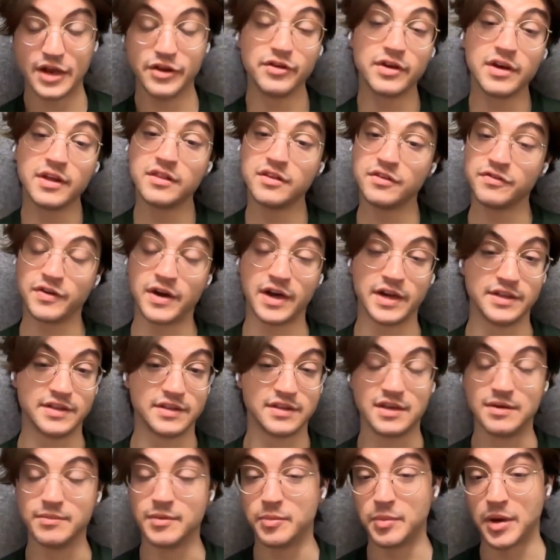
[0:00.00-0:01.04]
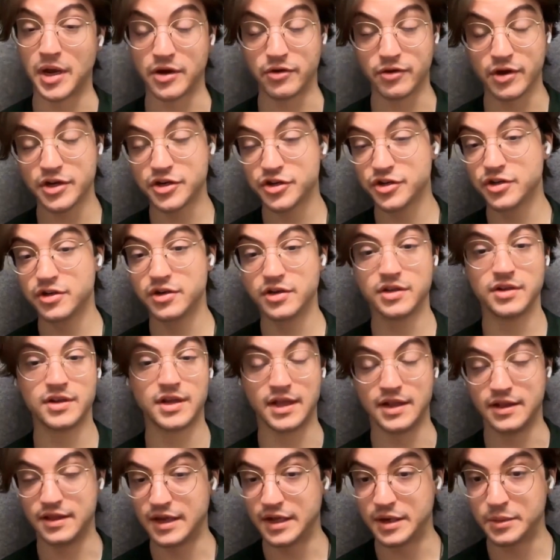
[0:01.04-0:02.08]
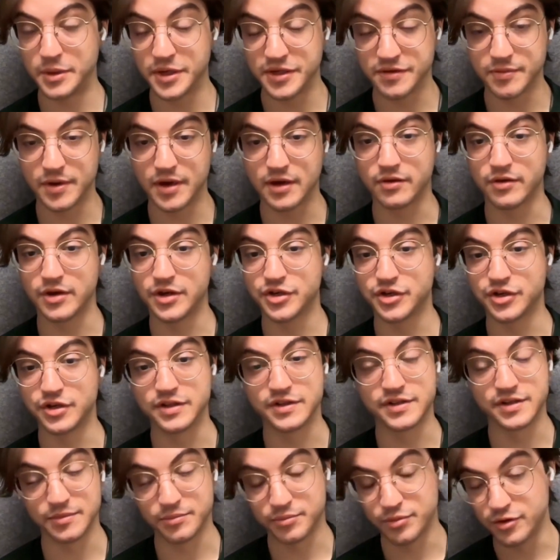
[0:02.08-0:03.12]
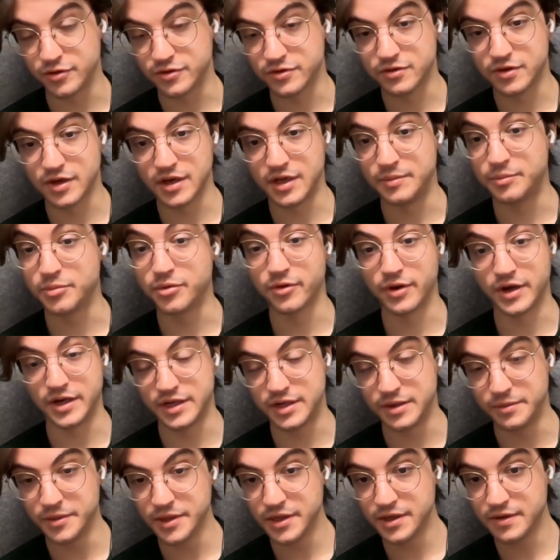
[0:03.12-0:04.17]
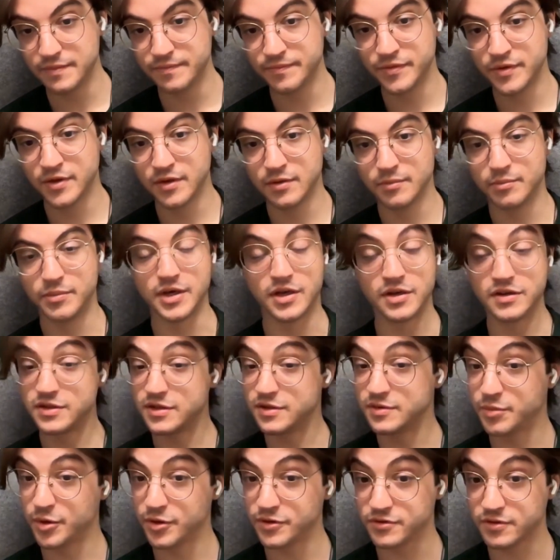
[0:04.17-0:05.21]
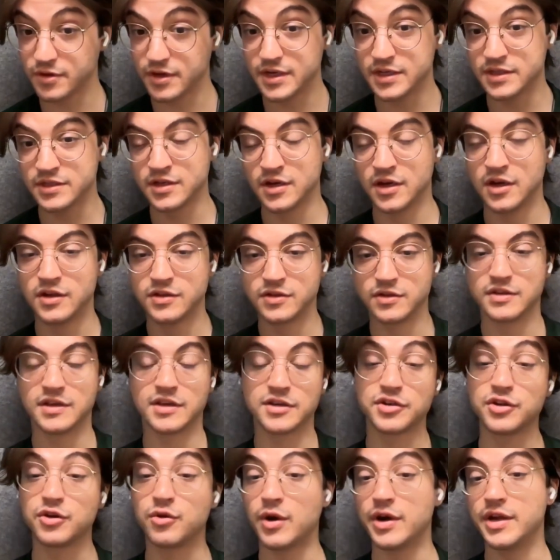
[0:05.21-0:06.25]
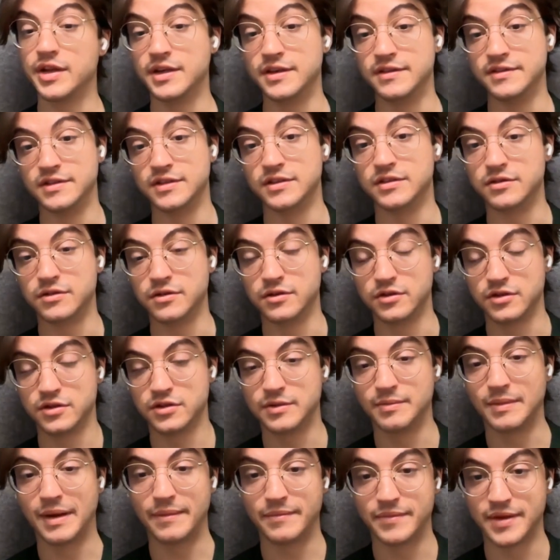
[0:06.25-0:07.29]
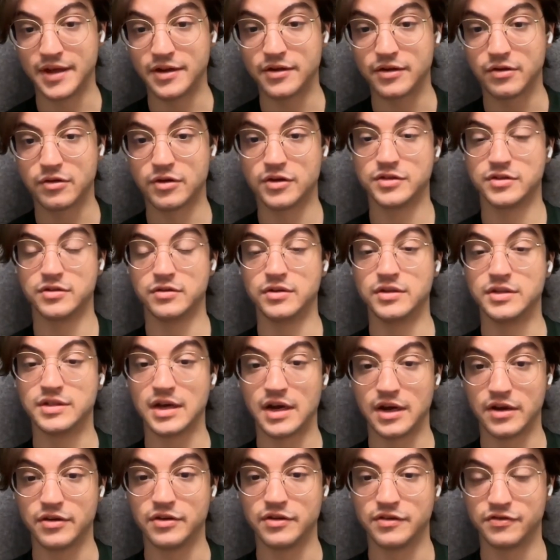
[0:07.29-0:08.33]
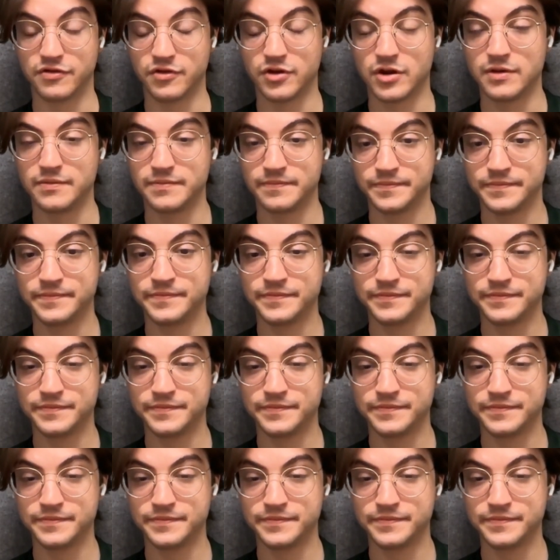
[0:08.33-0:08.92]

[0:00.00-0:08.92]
And you can define schema migration and database migrations in ParadeDB because it's Postgres. So it's actually quite easy to map that across your entire infra.